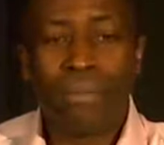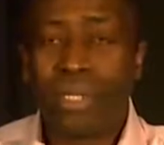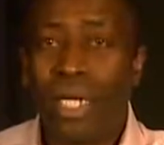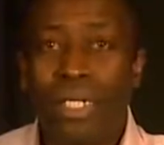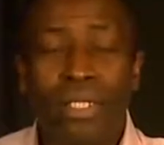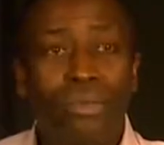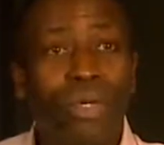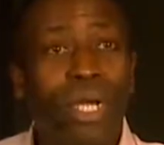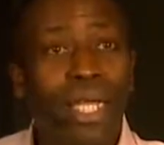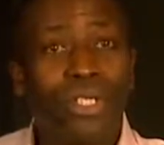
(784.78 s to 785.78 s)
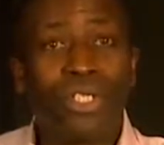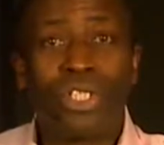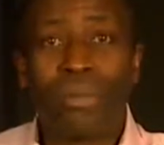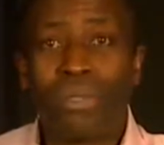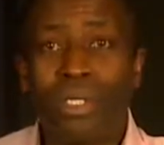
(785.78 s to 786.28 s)
I'm telling you,
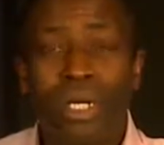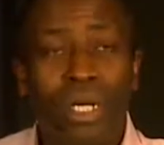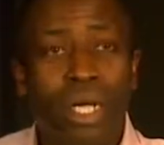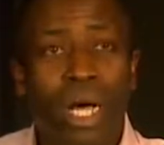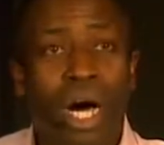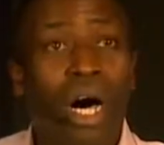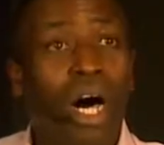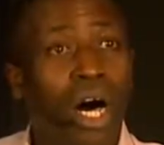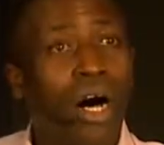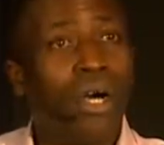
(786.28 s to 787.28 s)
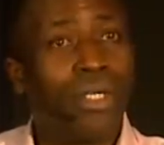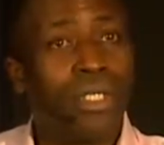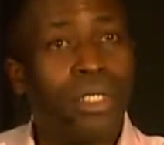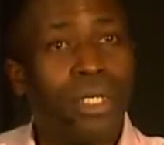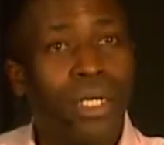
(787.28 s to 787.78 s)
relationships are hard.
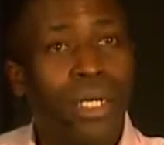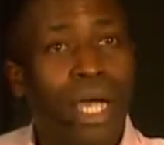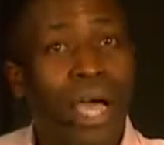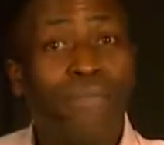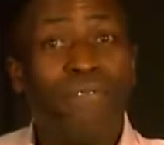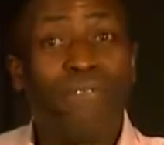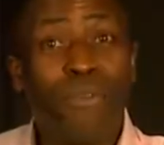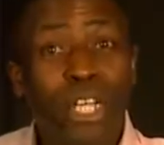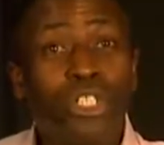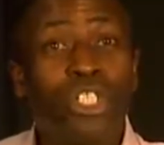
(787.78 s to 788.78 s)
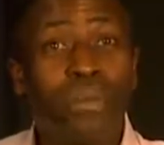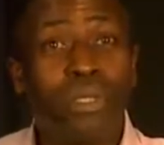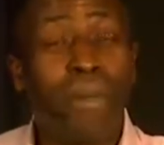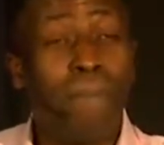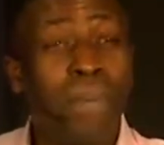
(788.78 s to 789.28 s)
And
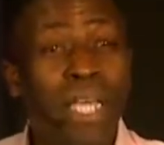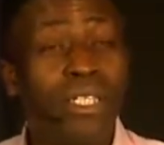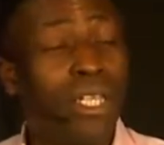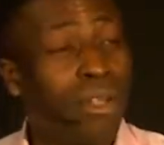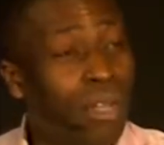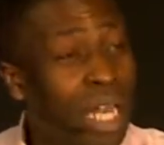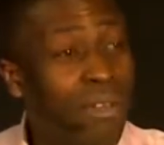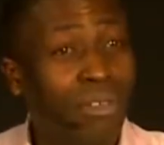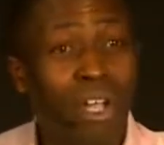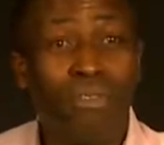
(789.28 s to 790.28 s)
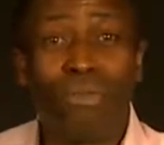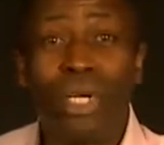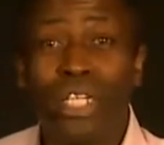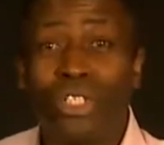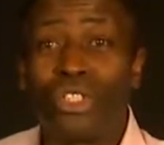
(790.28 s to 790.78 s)
friendships, the basic level of
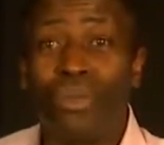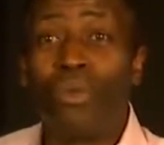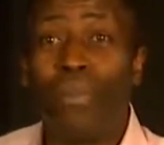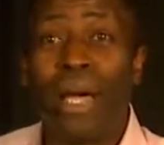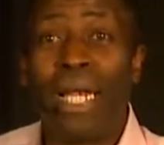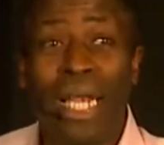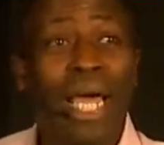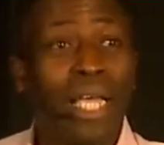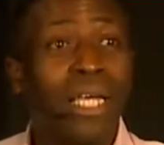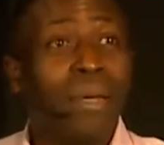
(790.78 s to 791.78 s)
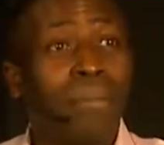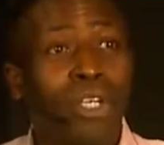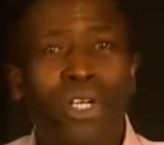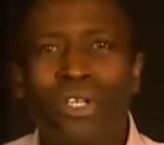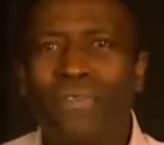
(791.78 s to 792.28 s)
relationship you might like
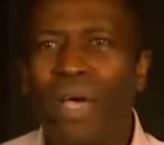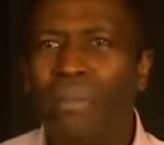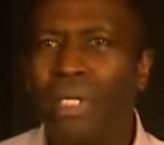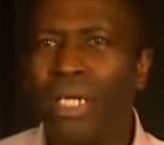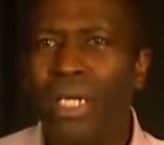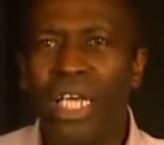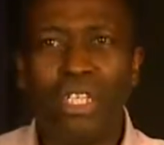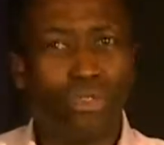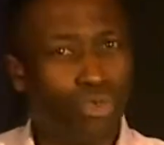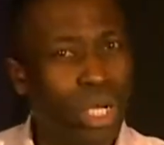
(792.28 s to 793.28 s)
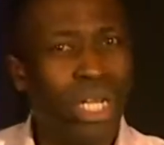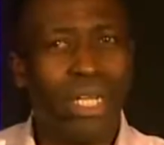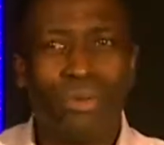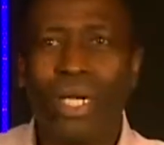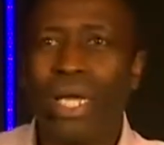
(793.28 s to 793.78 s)
beyond your family, is
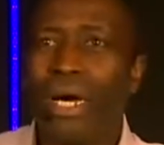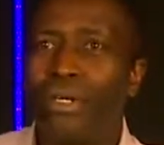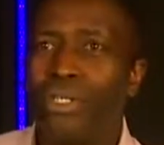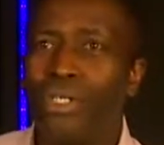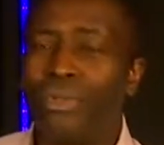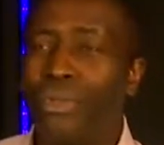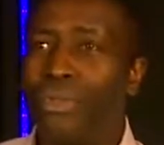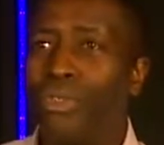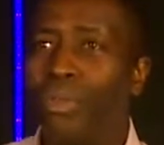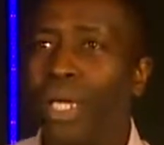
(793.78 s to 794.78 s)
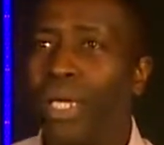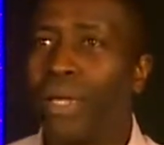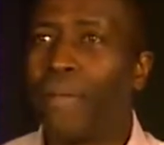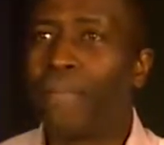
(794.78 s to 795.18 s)
really, really hard to make.